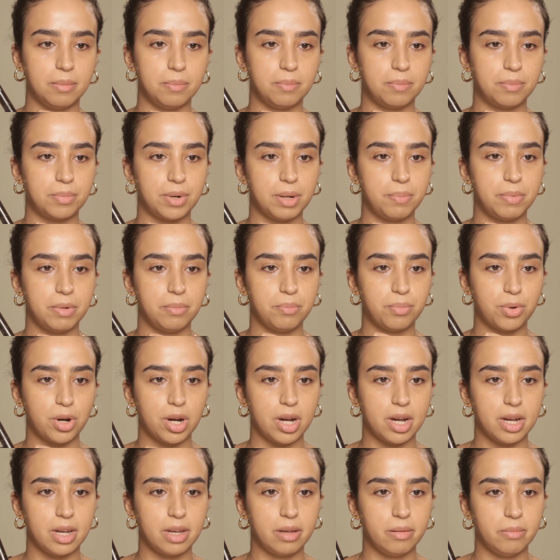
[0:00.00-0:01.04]
Prep and
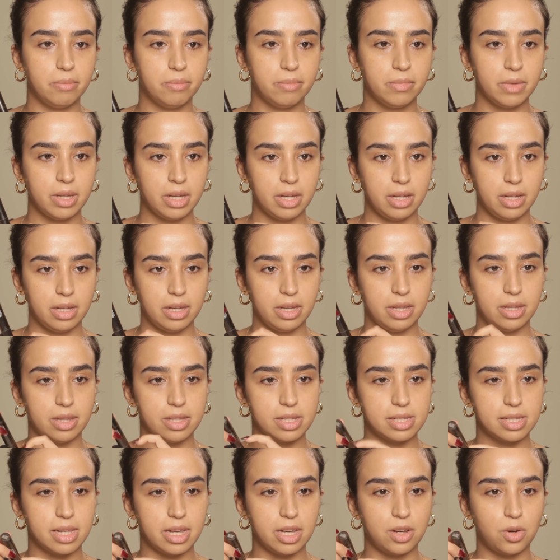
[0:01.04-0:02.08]
Prime in
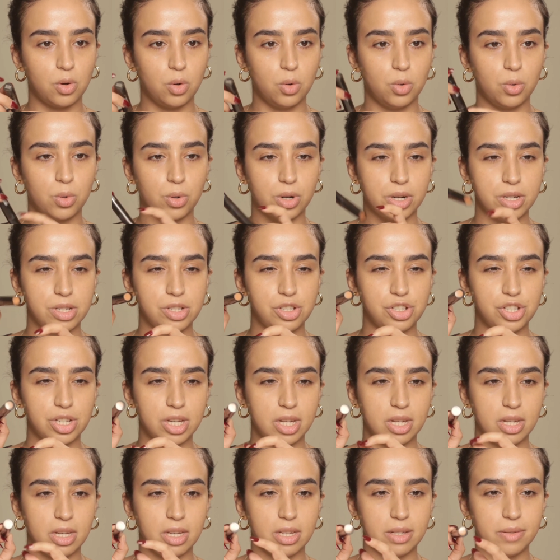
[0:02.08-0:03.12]
this like
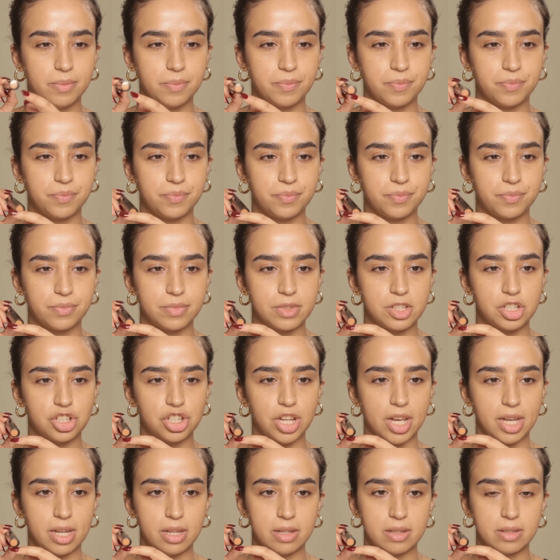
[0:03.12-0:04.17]
orangey
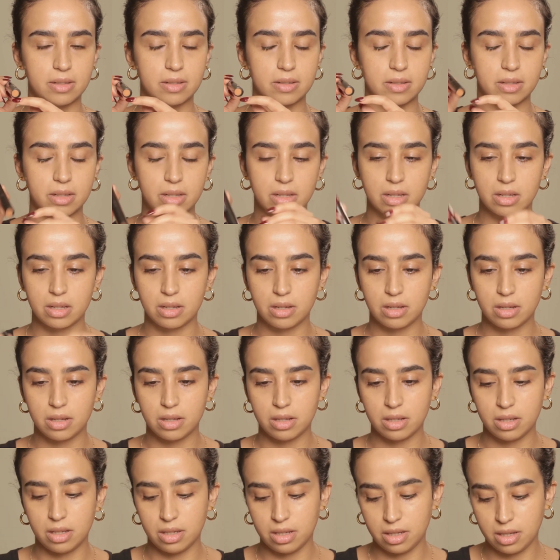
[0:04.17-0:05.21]
shade.
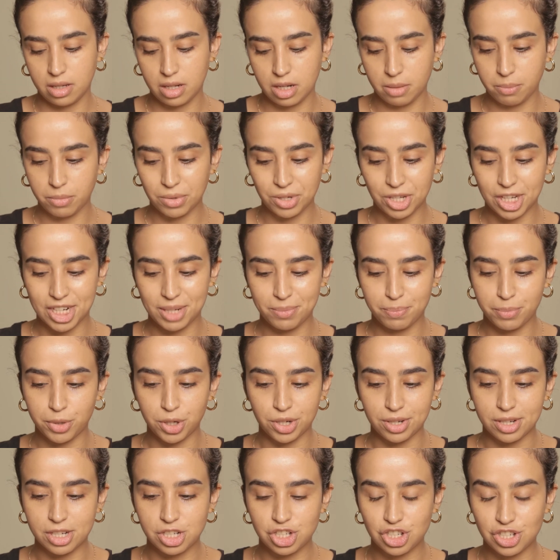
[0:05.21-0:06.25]
I'm gonna
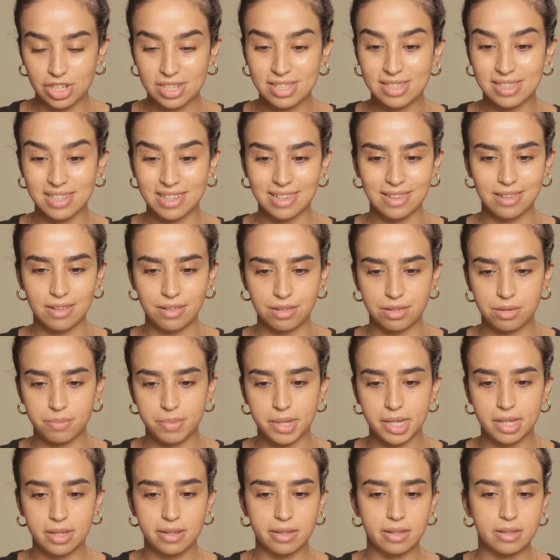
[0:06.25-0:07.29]
put just a little
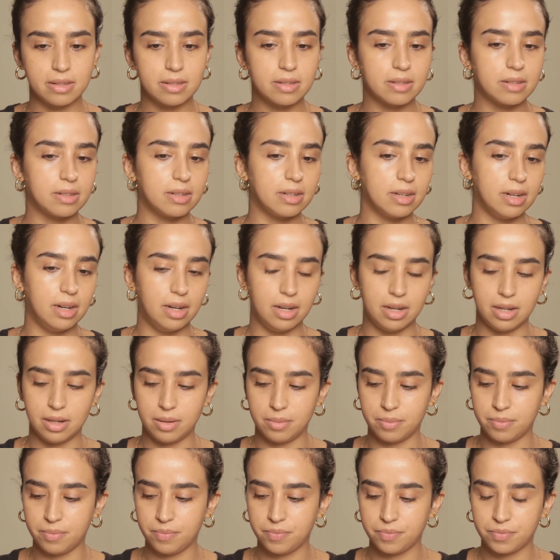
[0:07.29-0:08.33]
bit
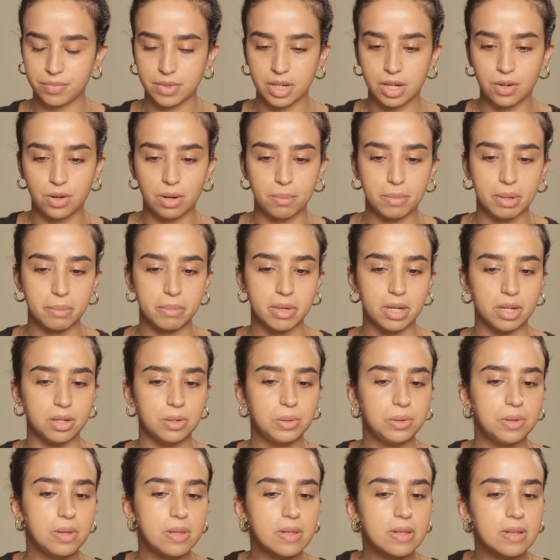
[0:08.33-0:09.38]
around my
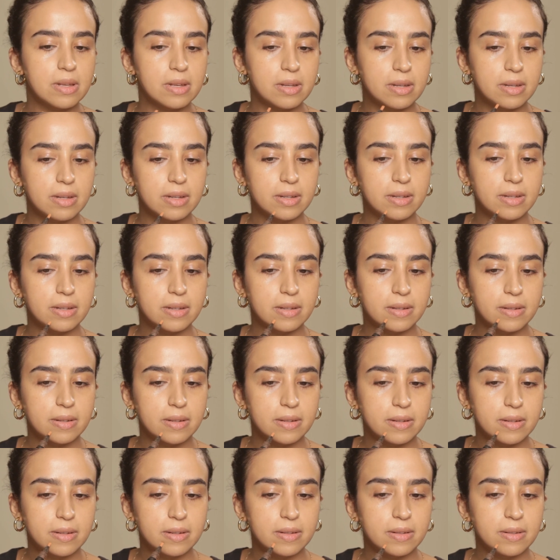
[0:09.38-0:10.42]
mouth,
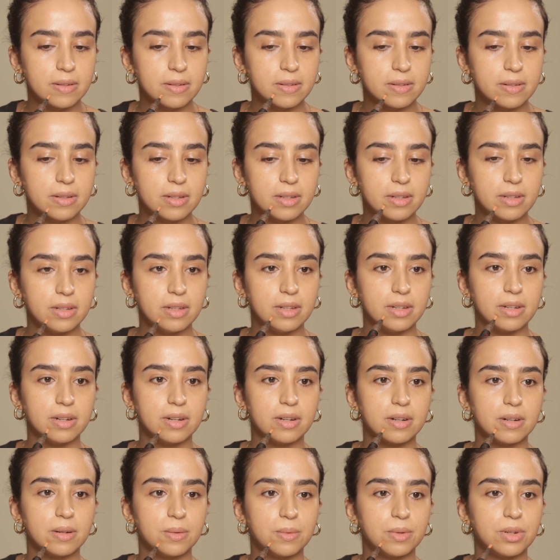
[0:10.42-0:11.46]
just like
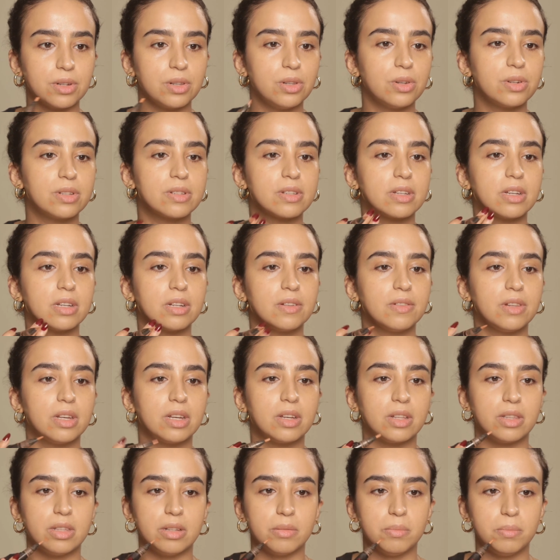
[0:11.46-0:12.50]
here, where it looks kind of like
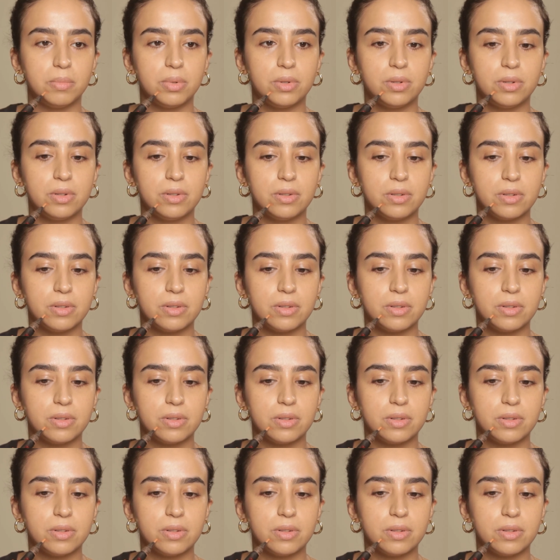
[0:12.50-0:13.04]
a dimple